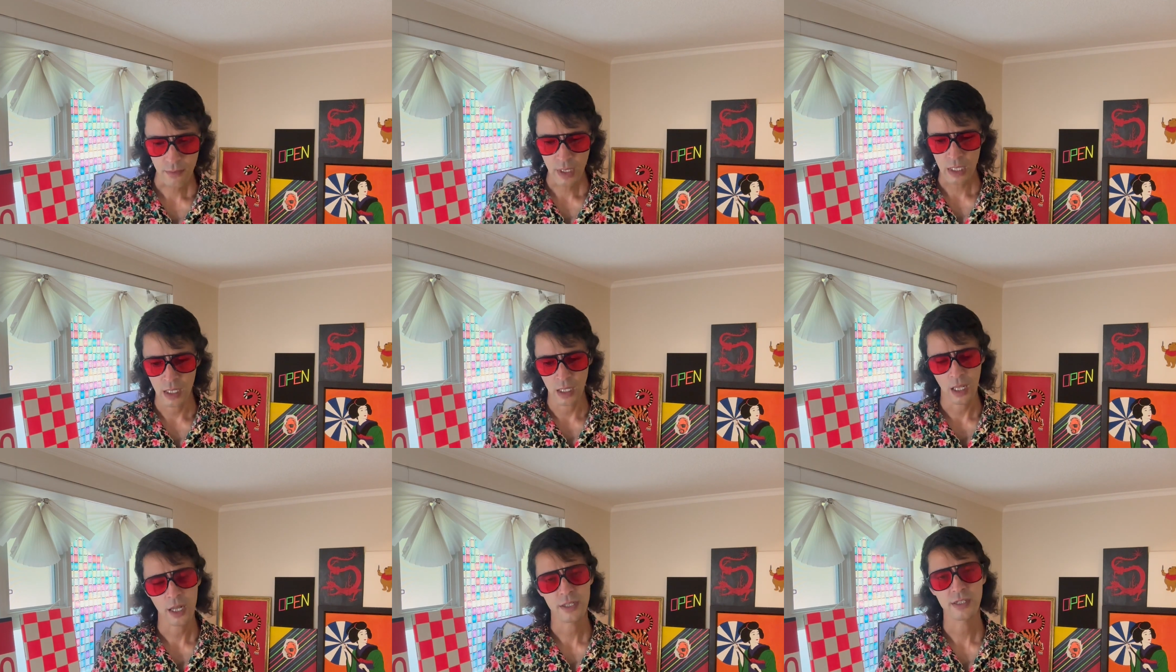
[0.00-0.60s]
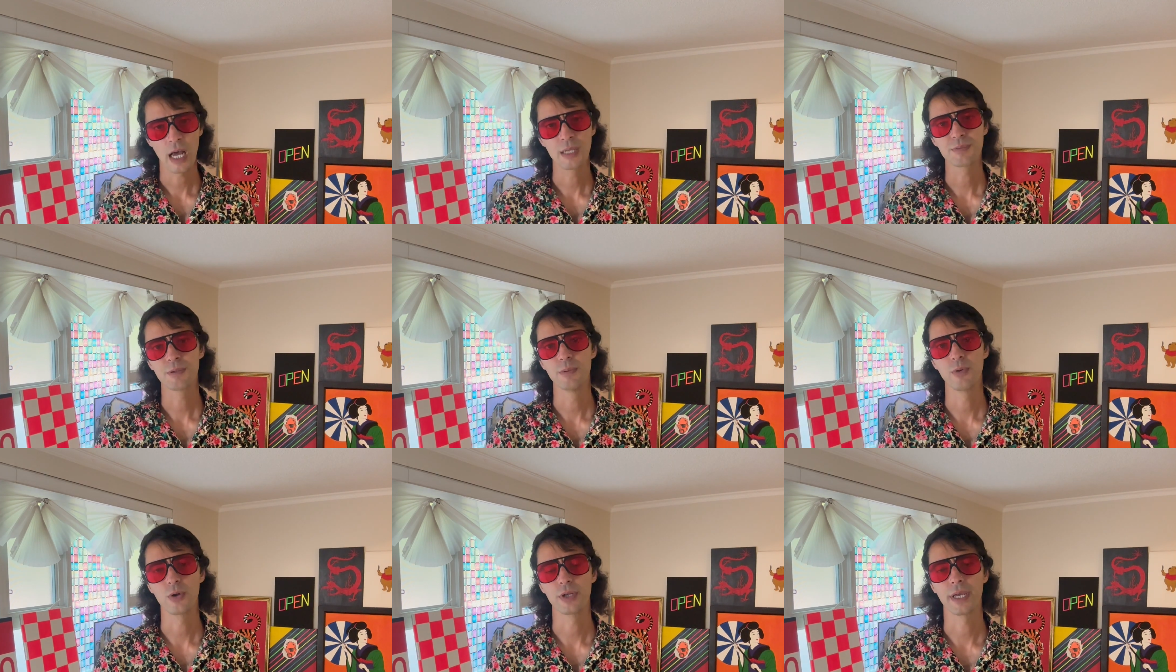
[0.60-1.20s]
A lot of times
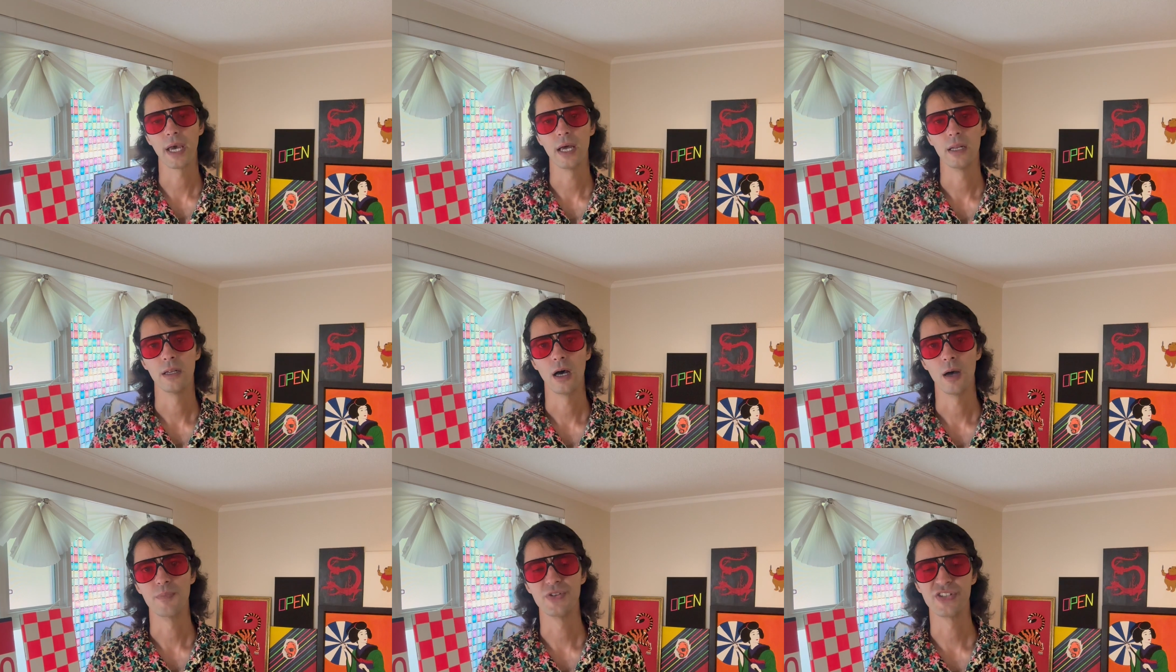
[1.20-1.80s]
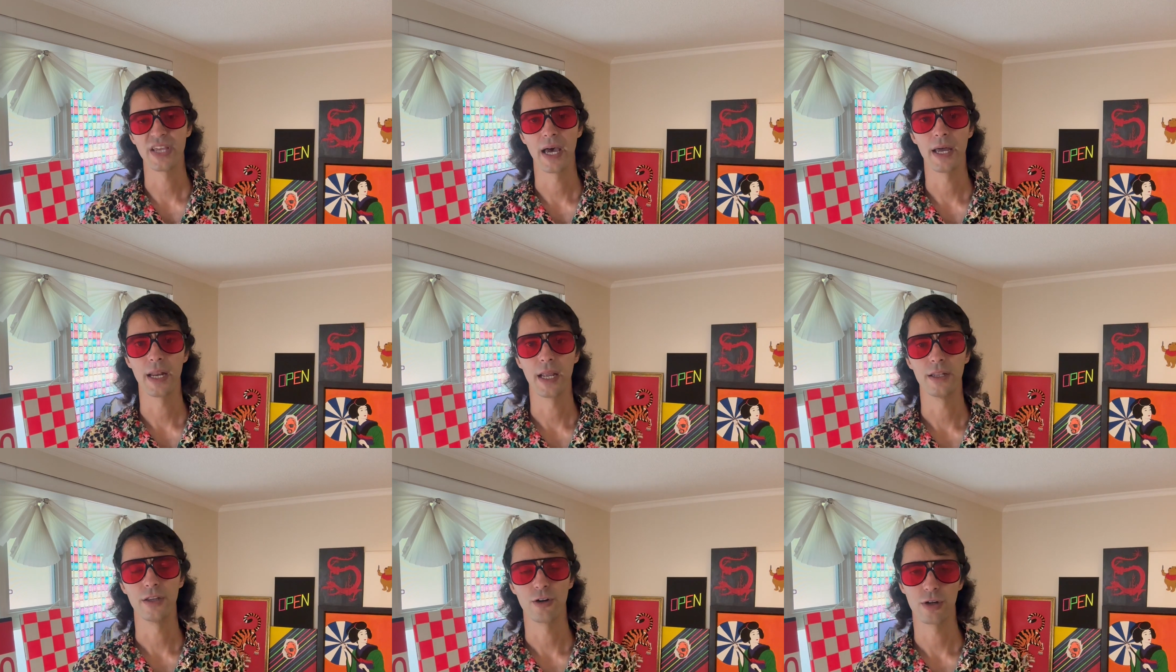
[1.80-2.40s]
people get upset
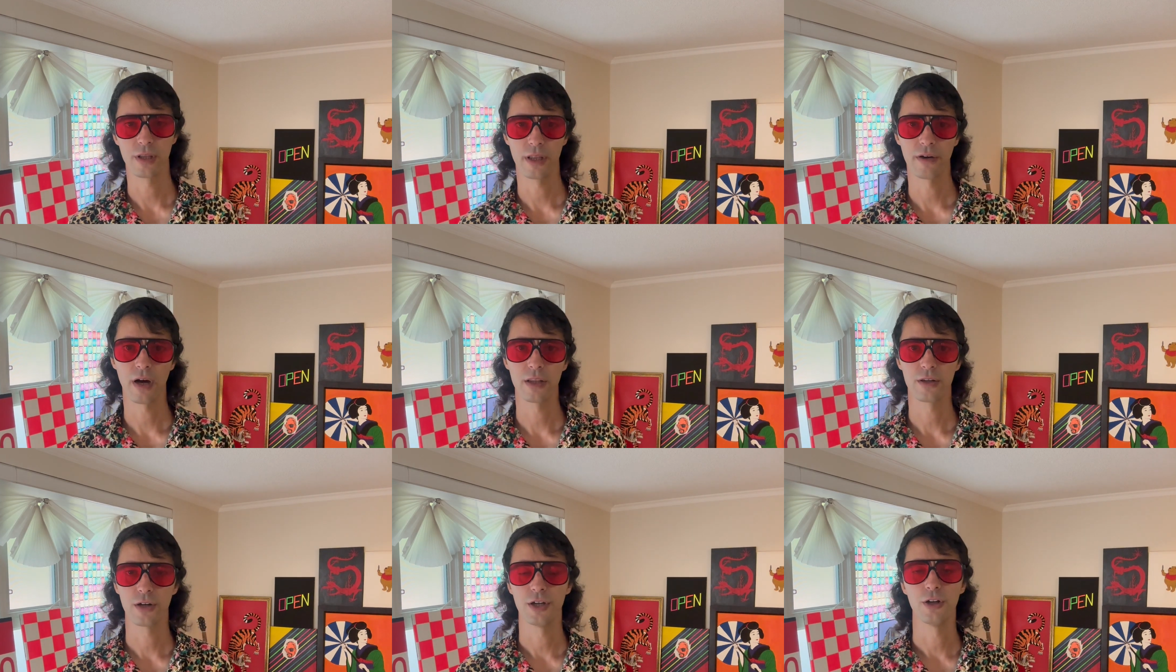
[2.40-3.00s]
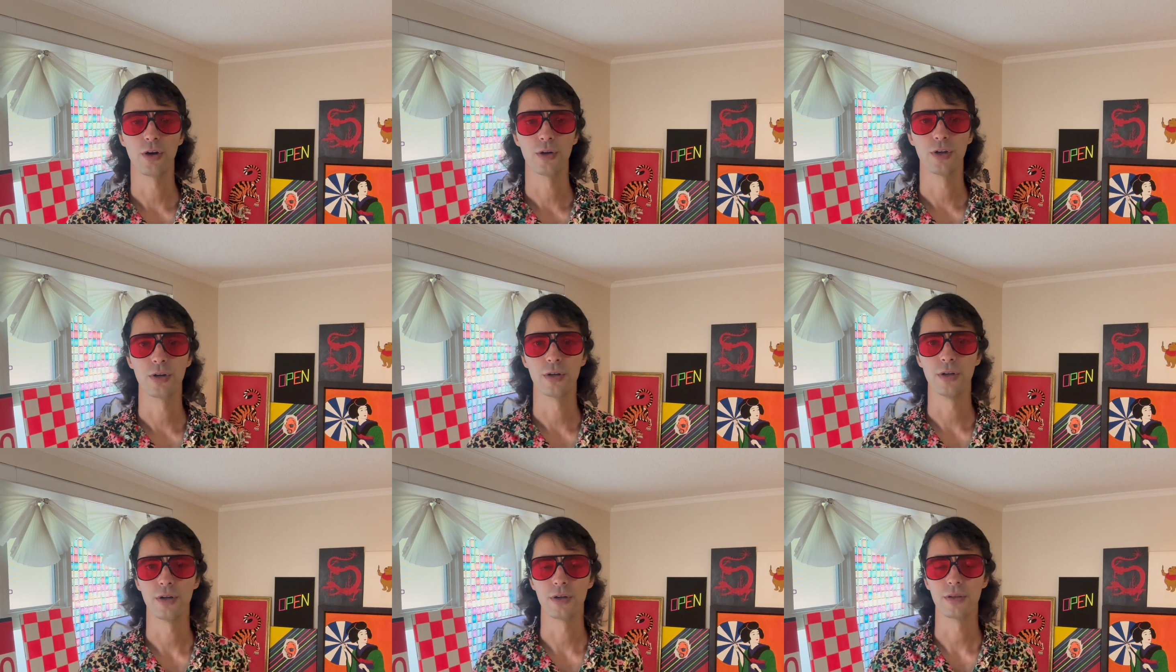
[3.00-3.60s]
and they got their,
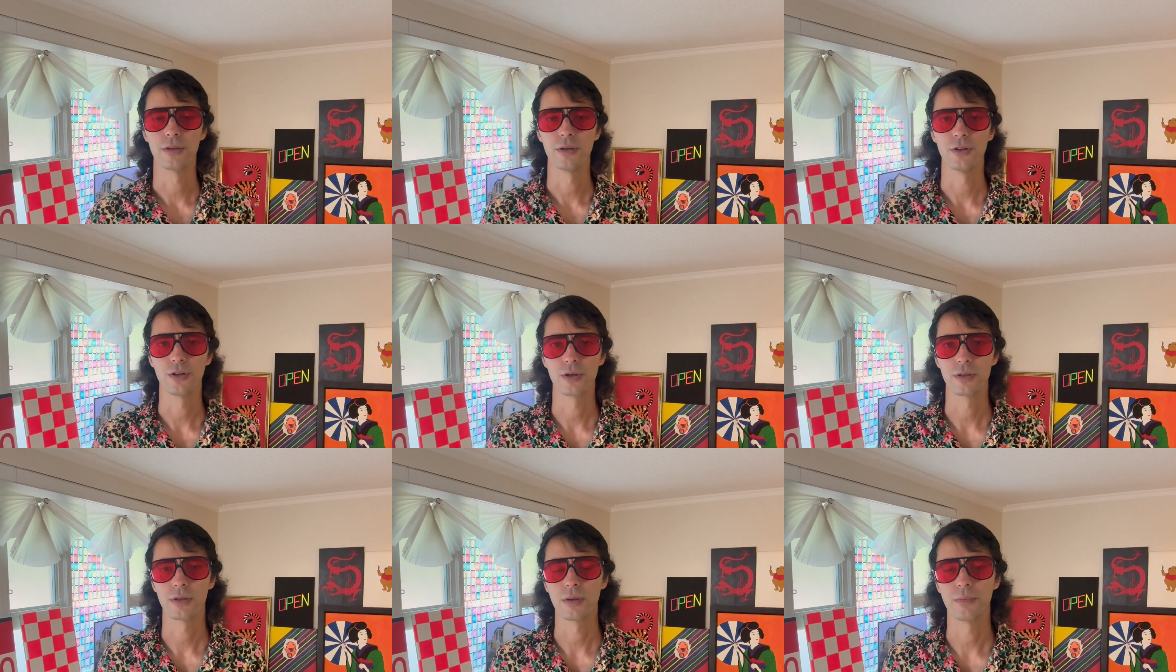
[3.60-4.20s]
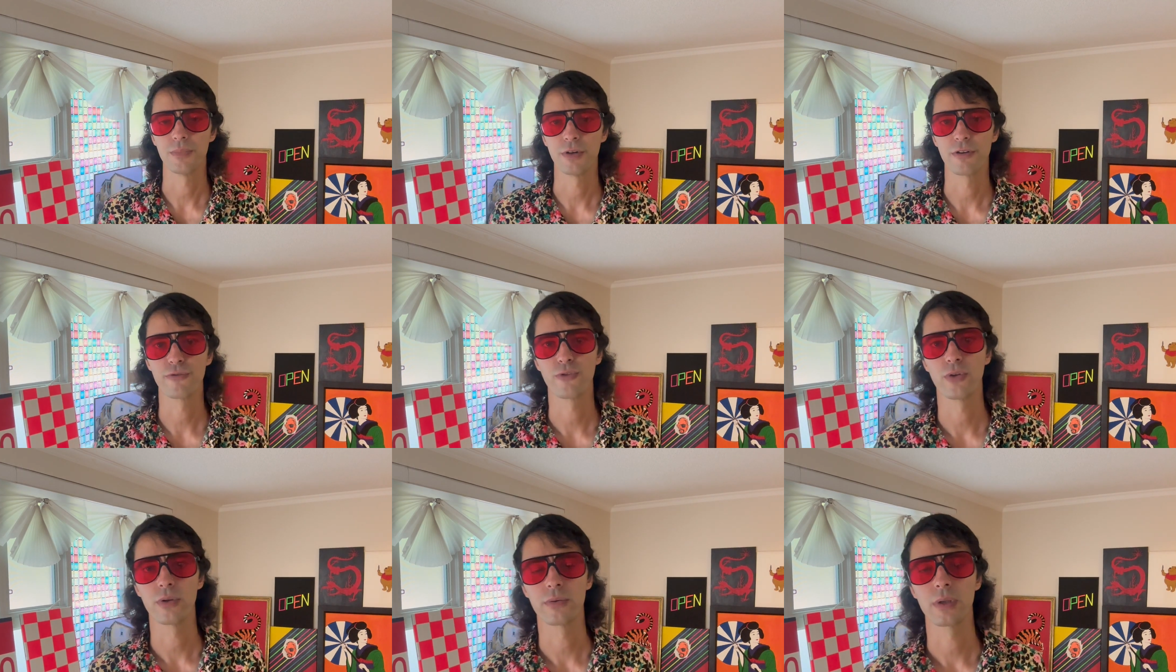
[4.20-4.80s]
your
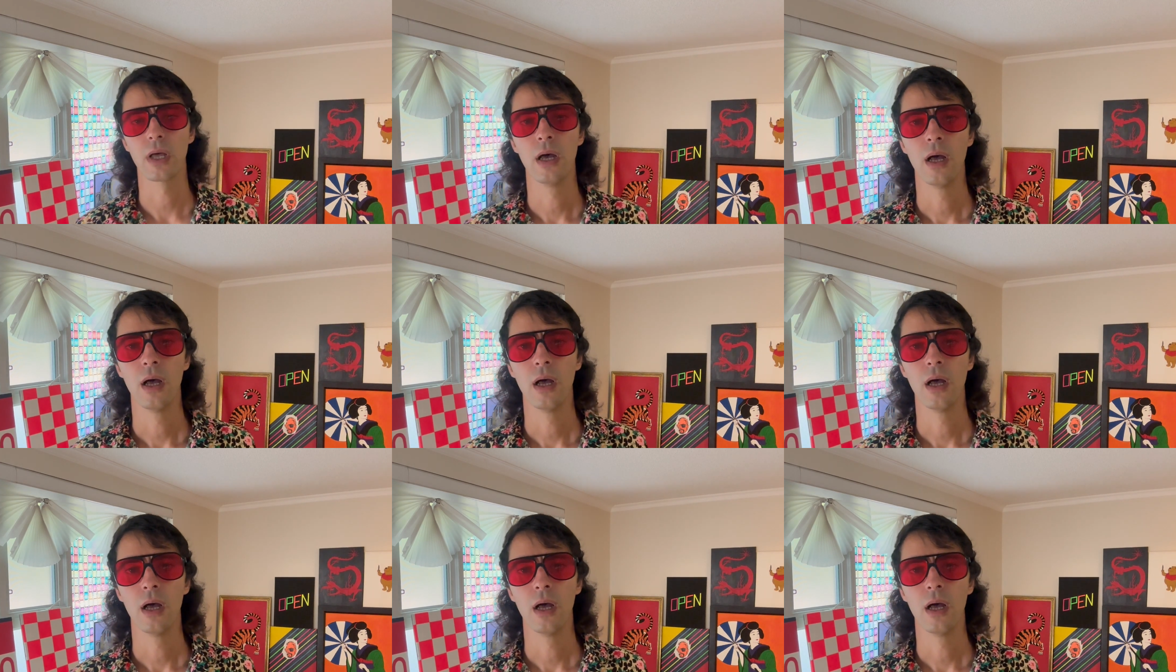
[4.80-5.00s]
beautiful,